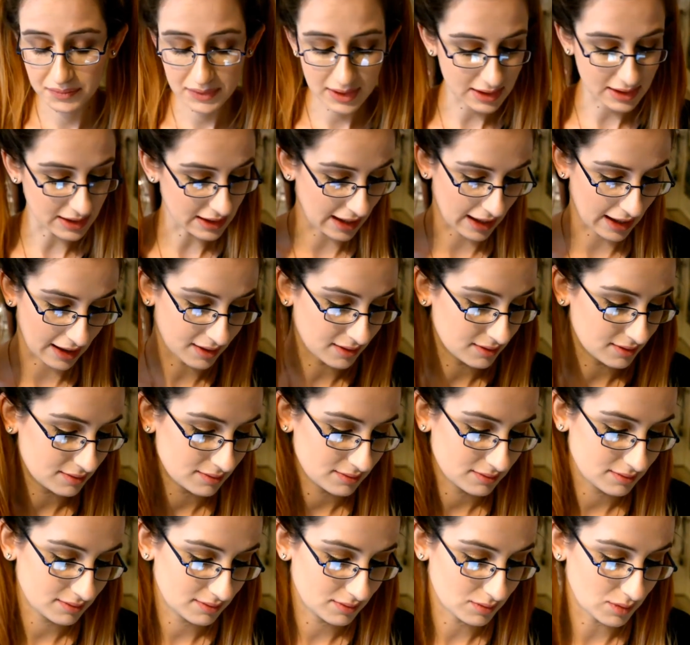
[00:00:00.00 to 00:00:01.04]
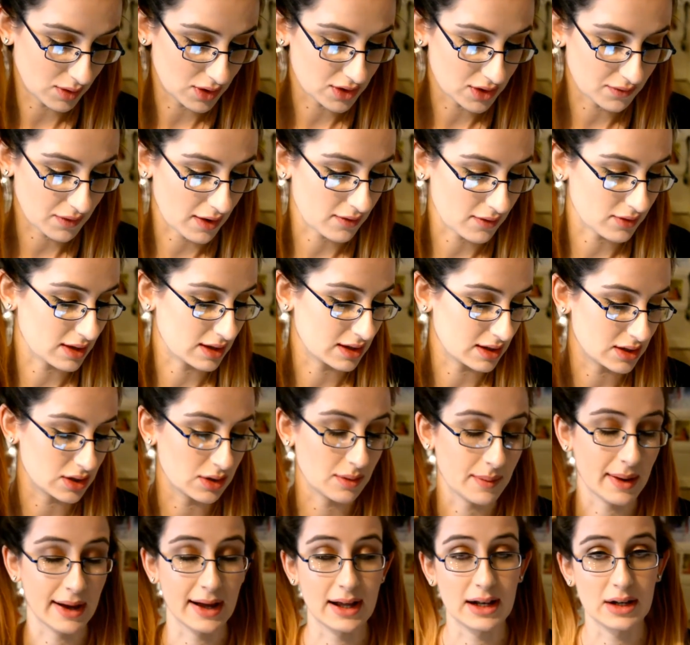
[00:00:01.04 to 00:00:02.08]
yeah. What's your favourite thing to do
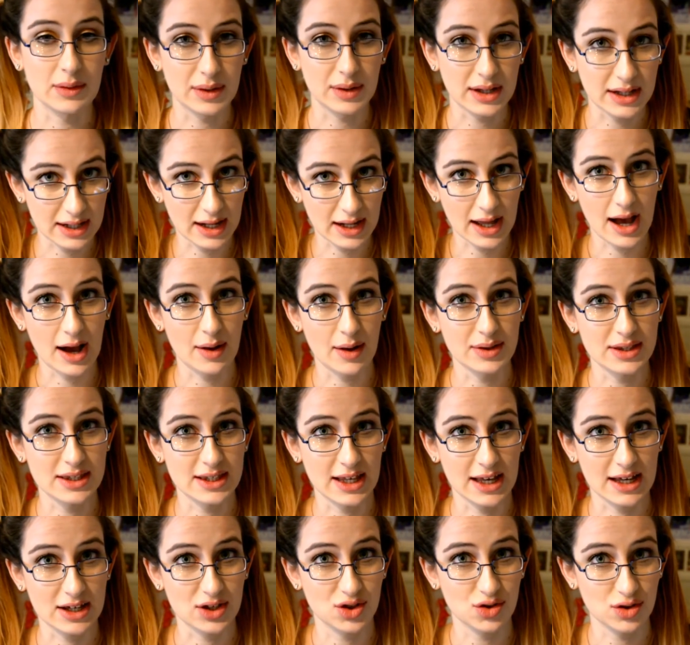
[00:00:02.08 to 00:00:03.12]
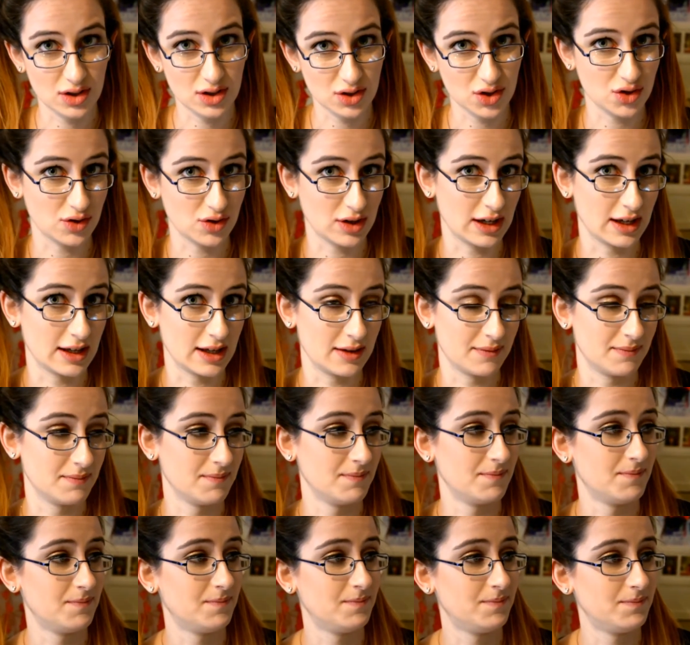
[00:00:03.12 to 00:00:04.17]
about Halloween? I would say trick-or-treating
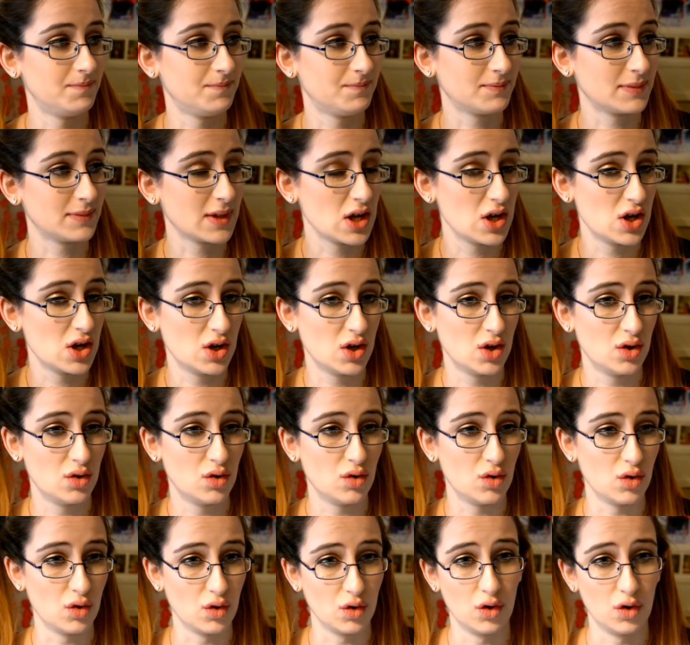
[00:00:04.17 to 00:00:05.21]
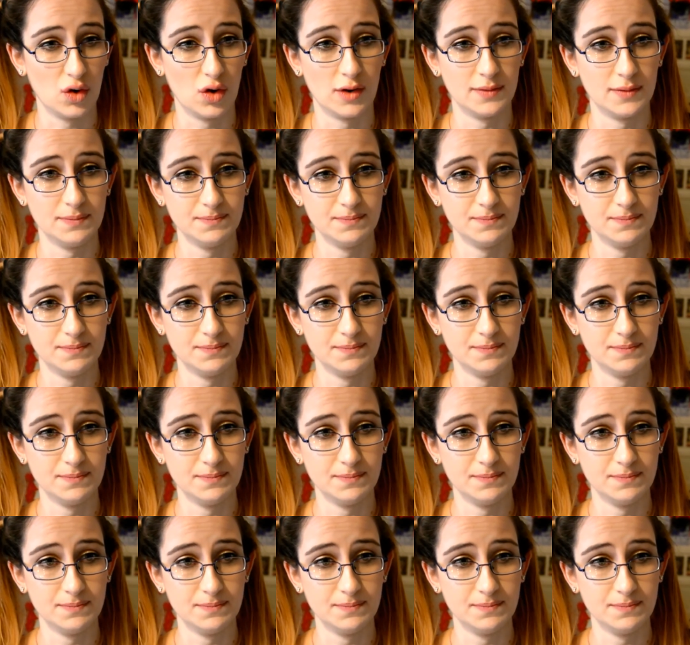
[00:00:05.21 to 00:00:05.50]
or